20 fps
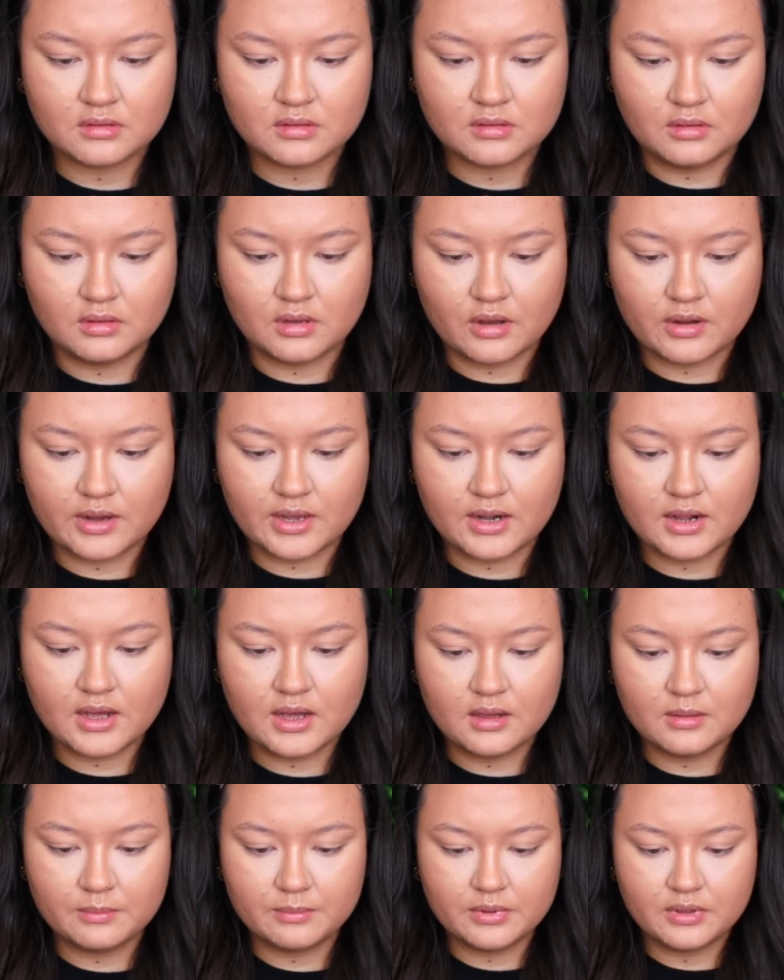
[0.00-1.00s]
Lock it
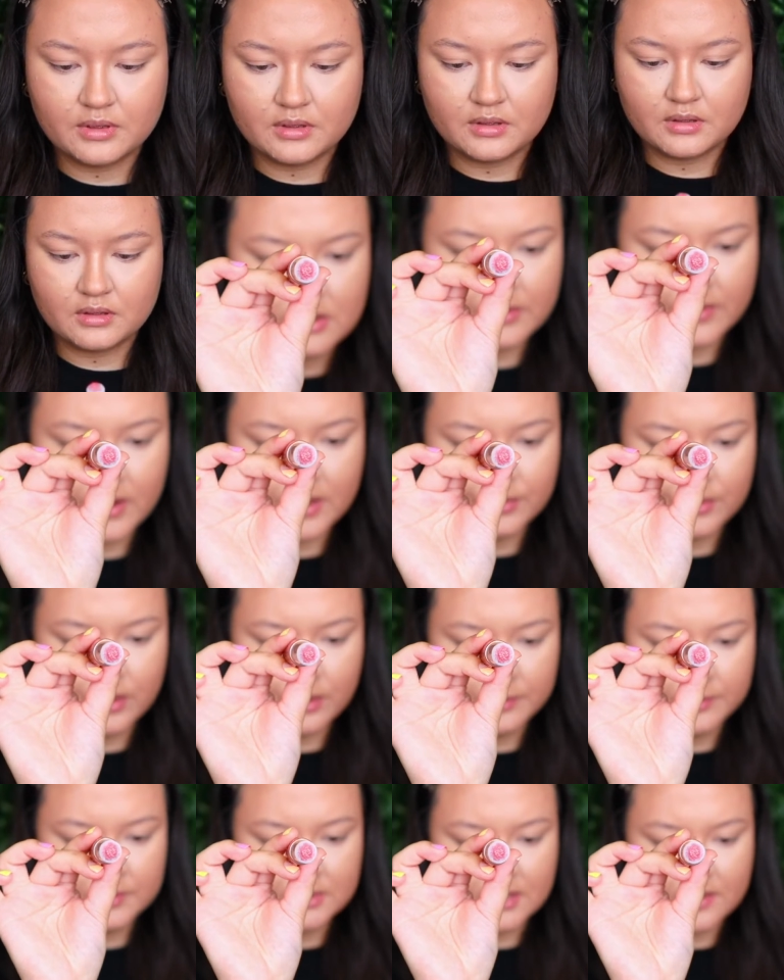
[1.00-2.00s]
up. So I
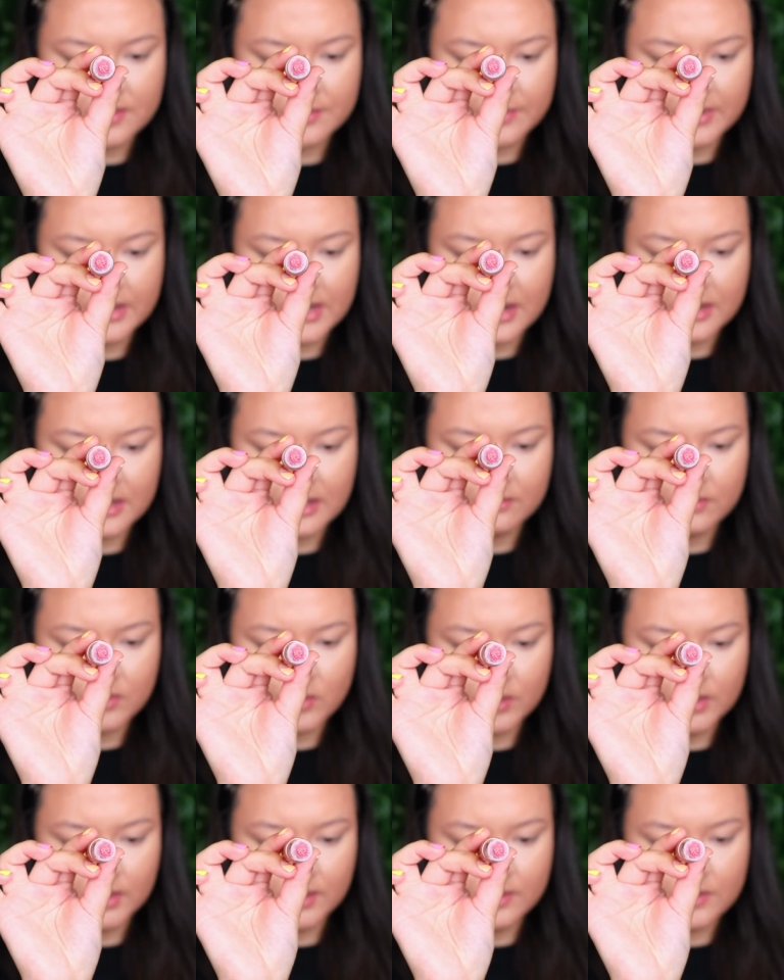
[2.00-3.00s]
thought with this one I'd give you
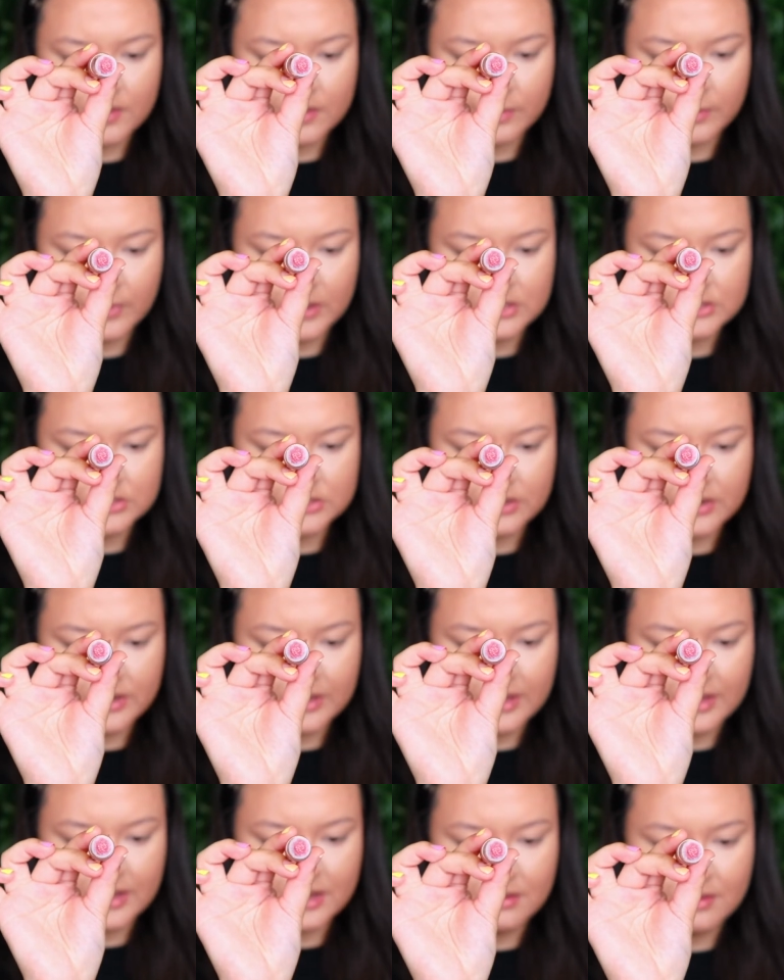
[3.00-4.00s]
a little swatch. So
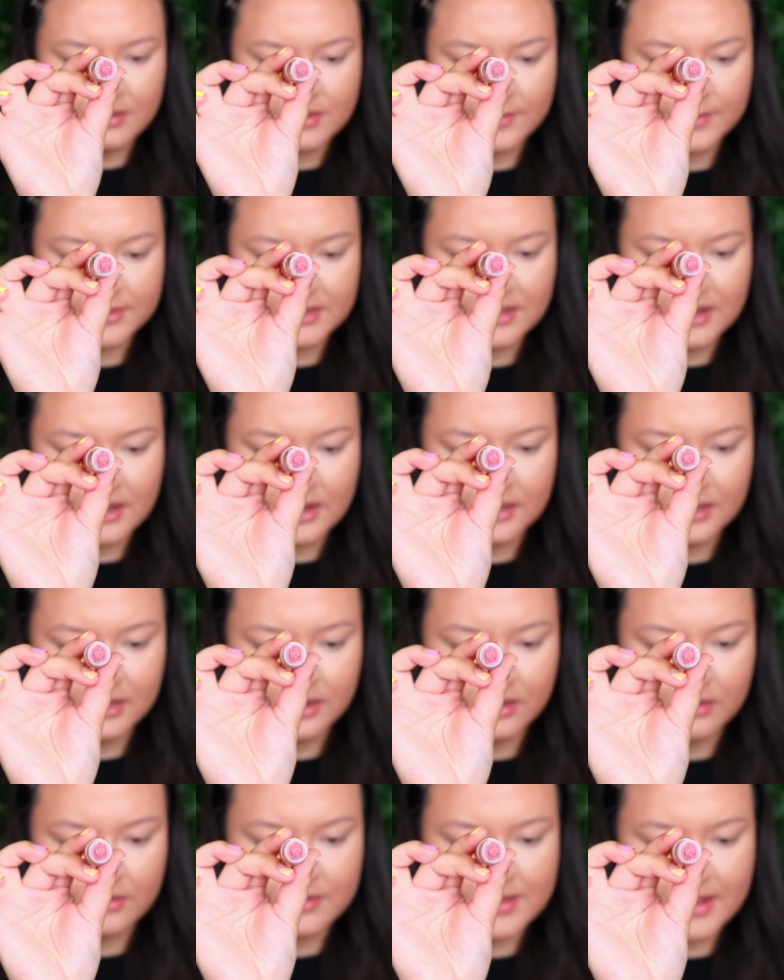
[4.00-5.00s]
here is what the color
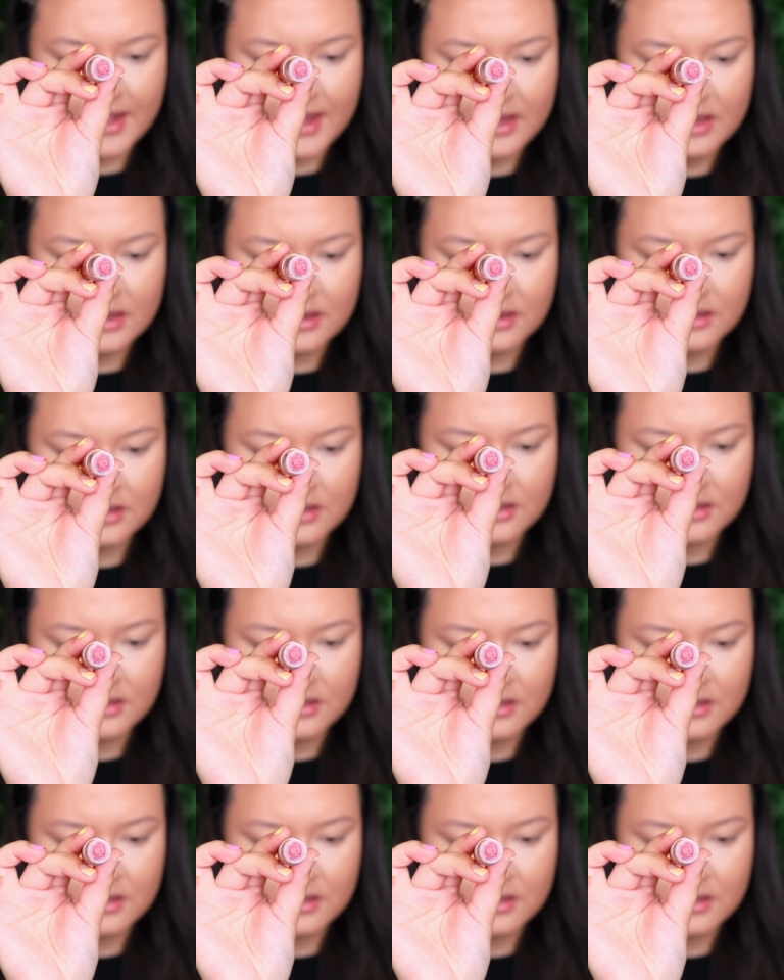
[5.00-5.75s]
looks like.